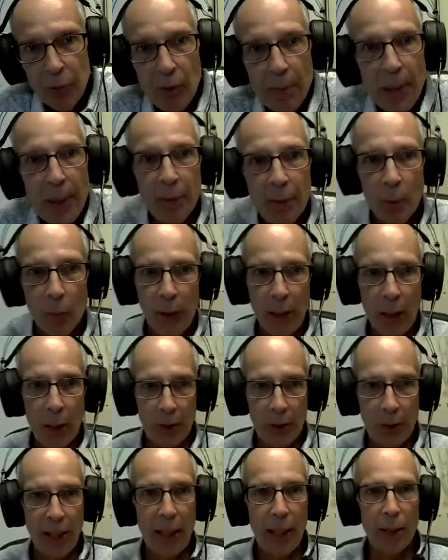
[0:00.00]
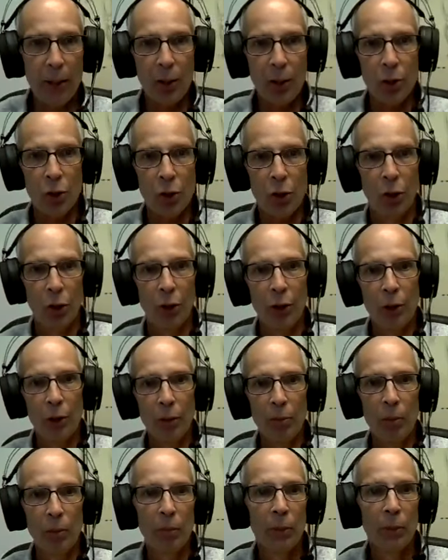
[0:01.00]
Remember, we looked at the
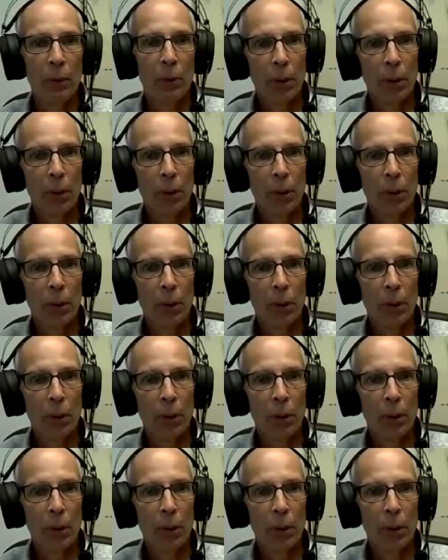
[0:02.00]
sternum